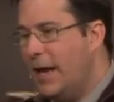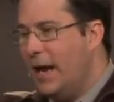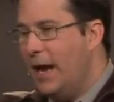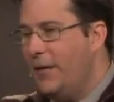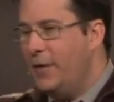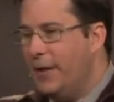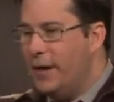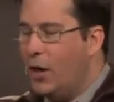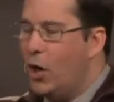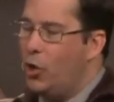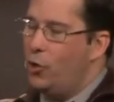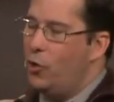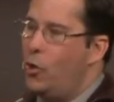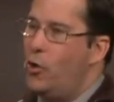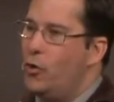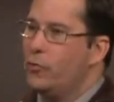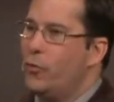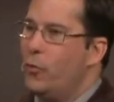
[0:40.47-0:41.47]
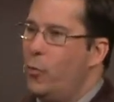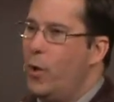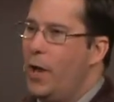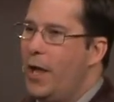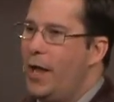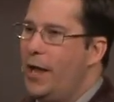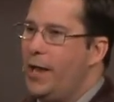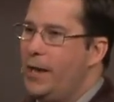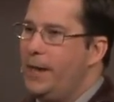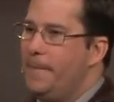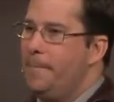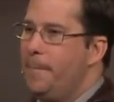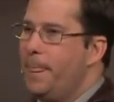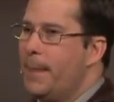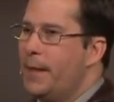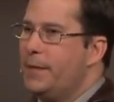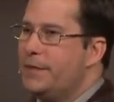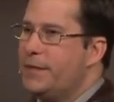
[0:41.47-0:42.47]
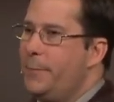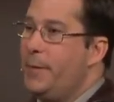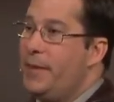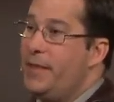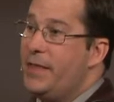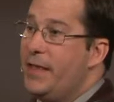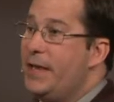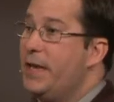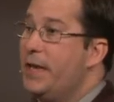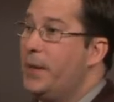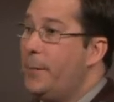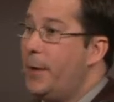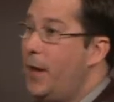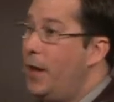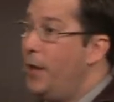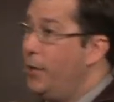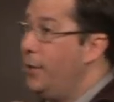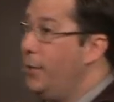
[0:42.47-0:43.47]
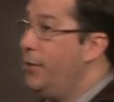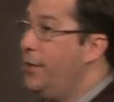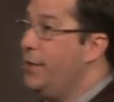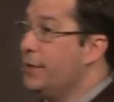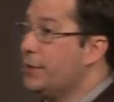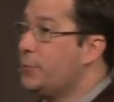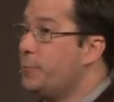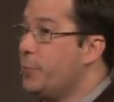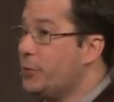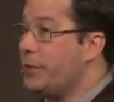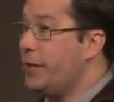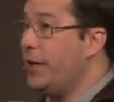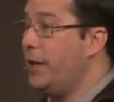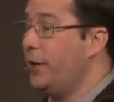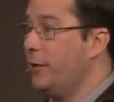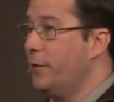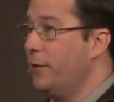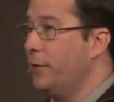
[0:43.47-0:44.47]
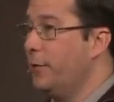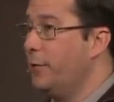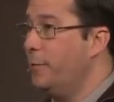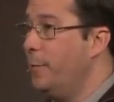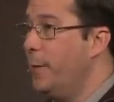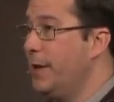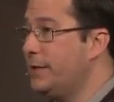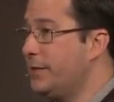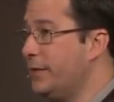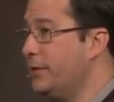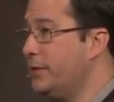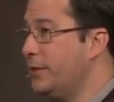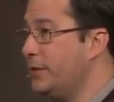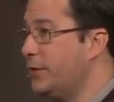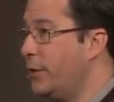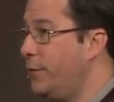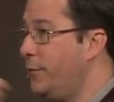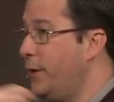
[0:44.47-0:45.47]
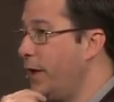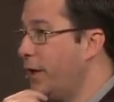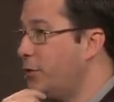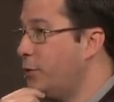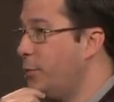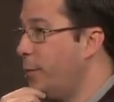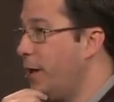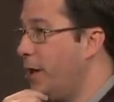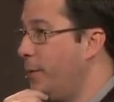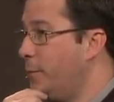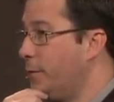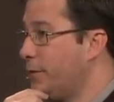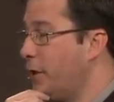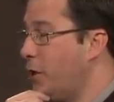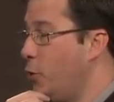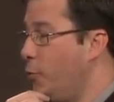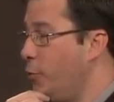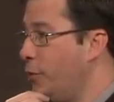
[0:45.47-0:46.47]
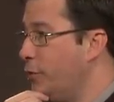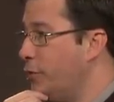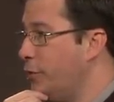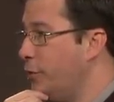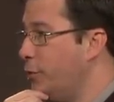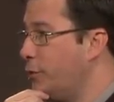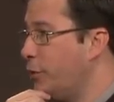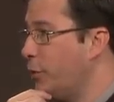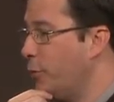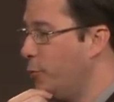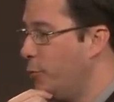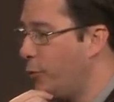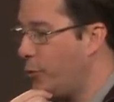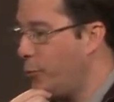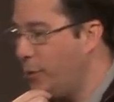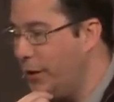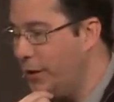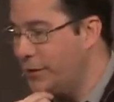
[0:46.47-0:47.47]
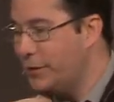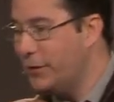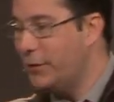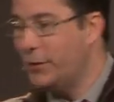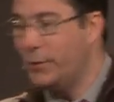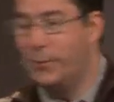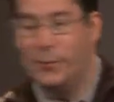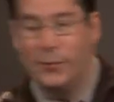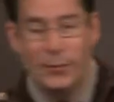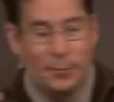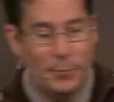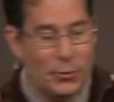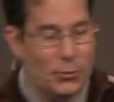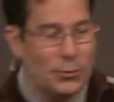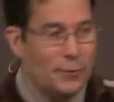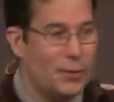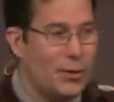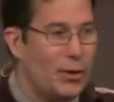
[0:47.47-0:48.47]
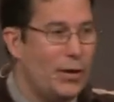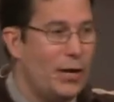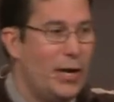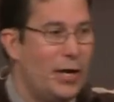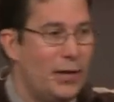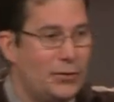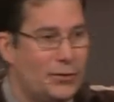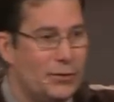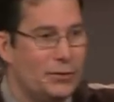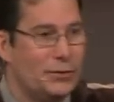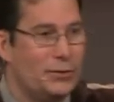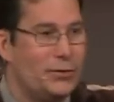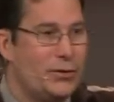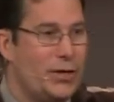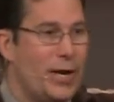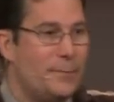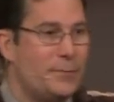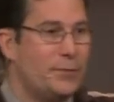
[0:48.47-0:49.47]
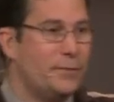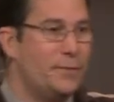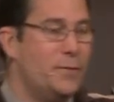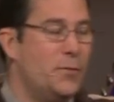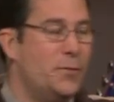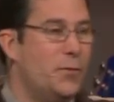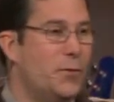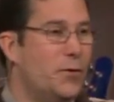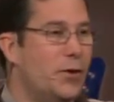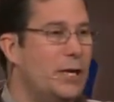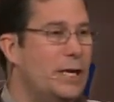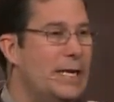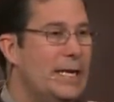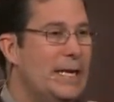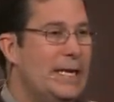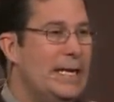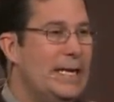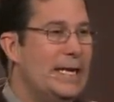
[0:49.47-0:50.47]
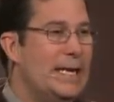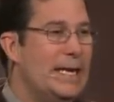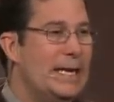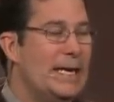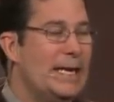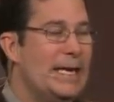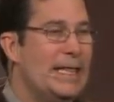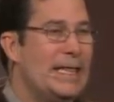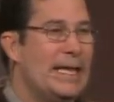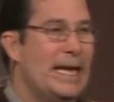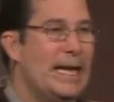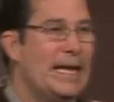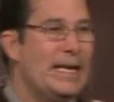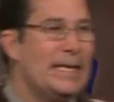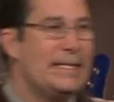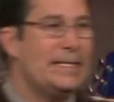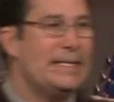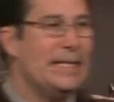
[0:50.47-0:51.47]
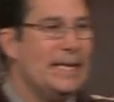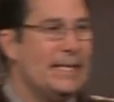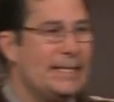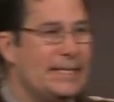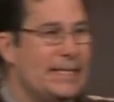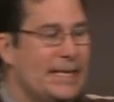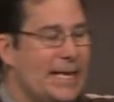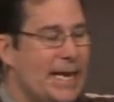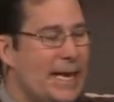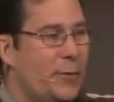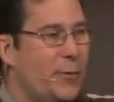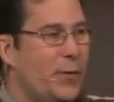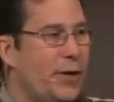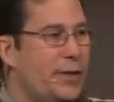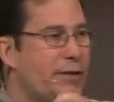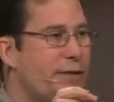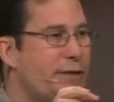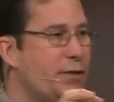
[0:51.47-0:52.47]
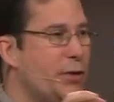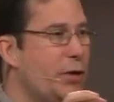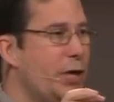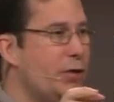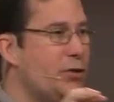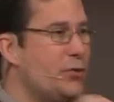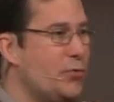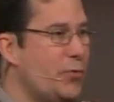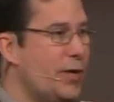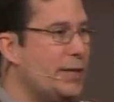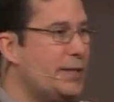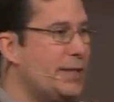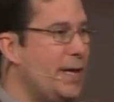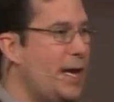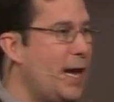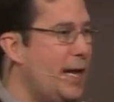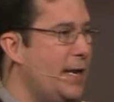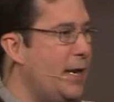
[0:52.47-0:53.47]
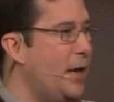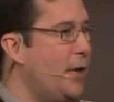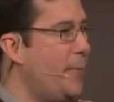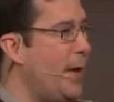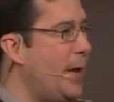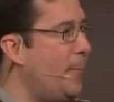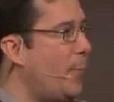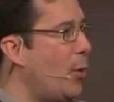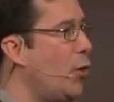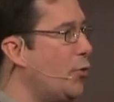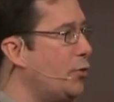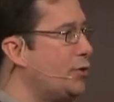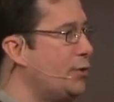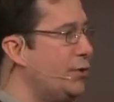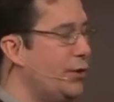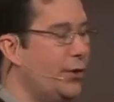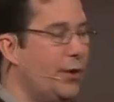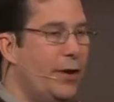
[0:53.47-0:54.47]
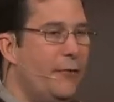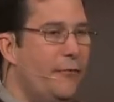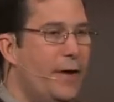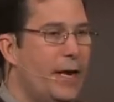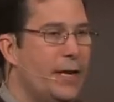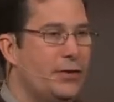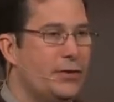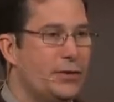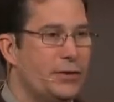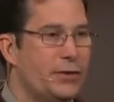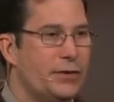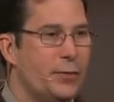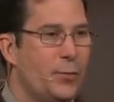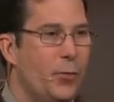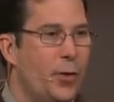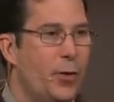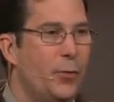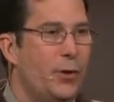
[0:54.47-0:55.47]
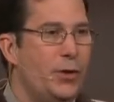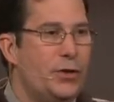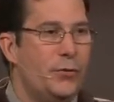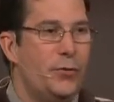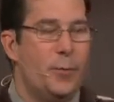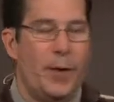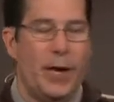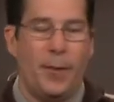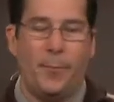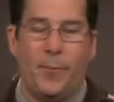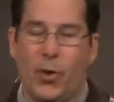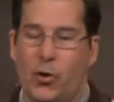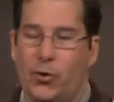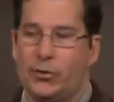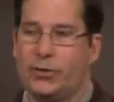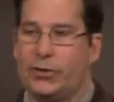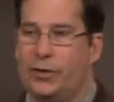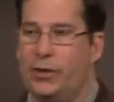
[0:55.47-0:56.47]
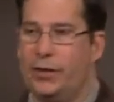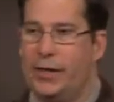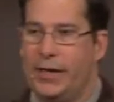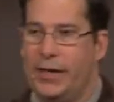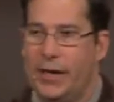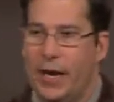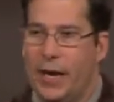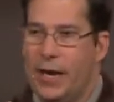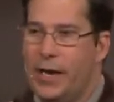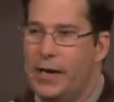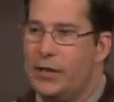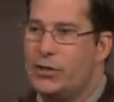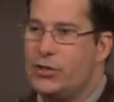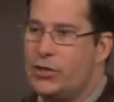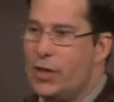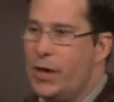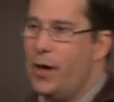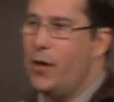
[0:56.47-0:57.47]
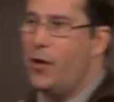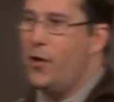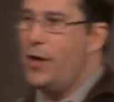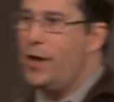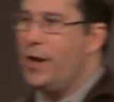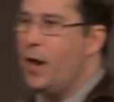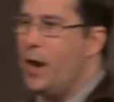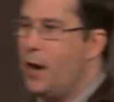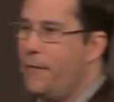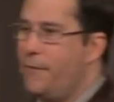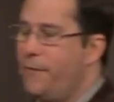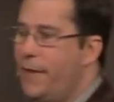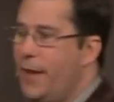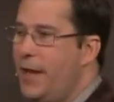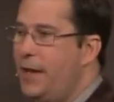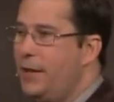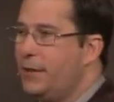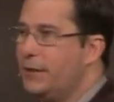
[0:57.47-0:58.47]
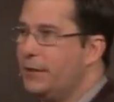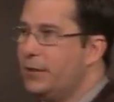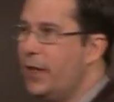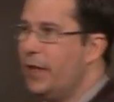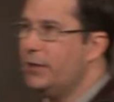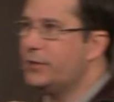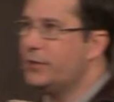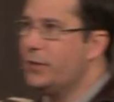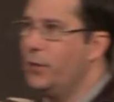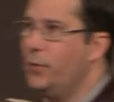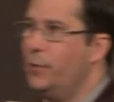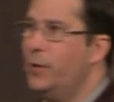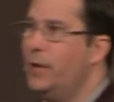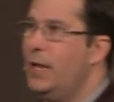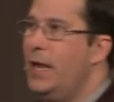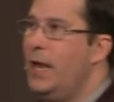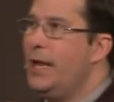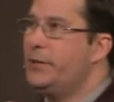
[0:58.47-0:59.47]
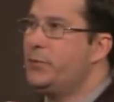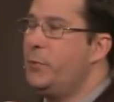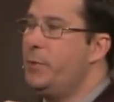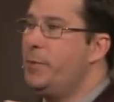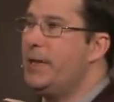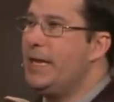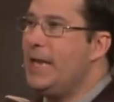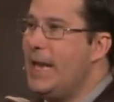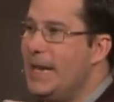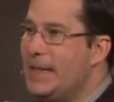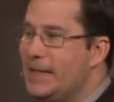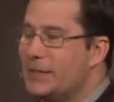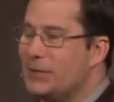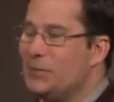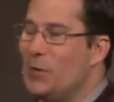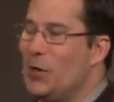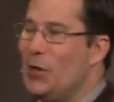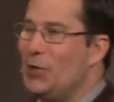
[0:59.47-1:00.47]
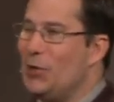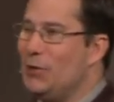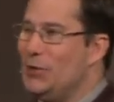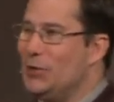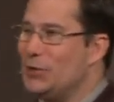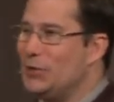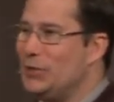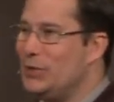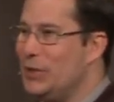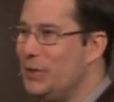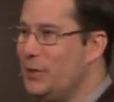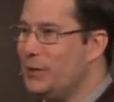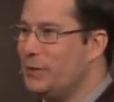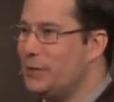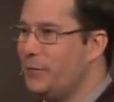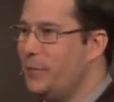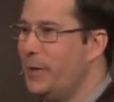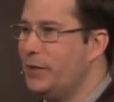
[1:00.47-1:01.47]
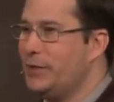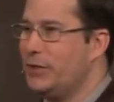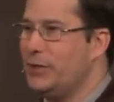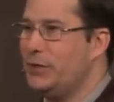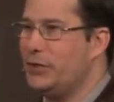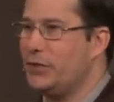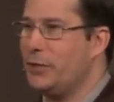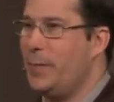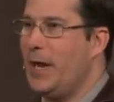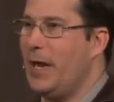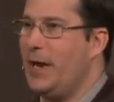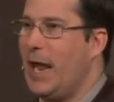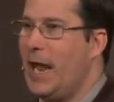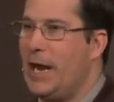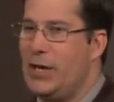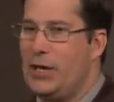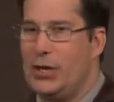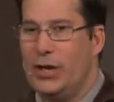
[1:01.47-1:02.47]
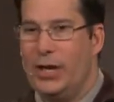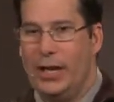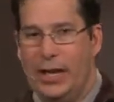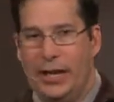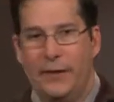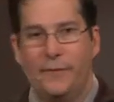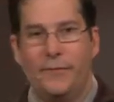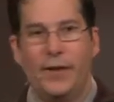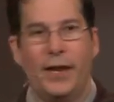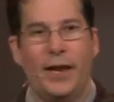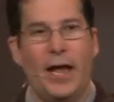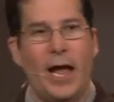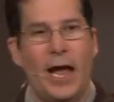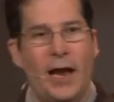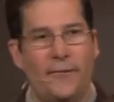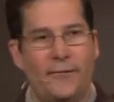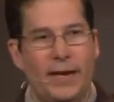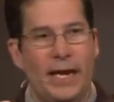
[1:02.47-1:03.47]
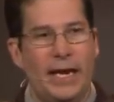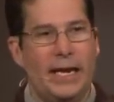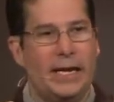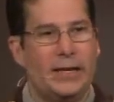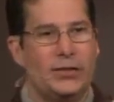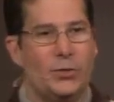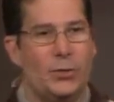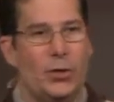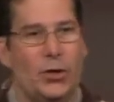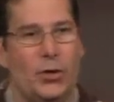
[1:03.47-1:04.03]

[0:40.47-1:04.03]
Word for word: And then along the way, to be thinking about this particular message. And so if you got your Bibles, I hope you do, turn with me to the, the book of Colossians, chapter 4, uh, that today I want us to address the idea about personal evangelism. What do we do about personally sharing our faith. And, and so, as we began this month in this series of messages about how do you live the life, getting into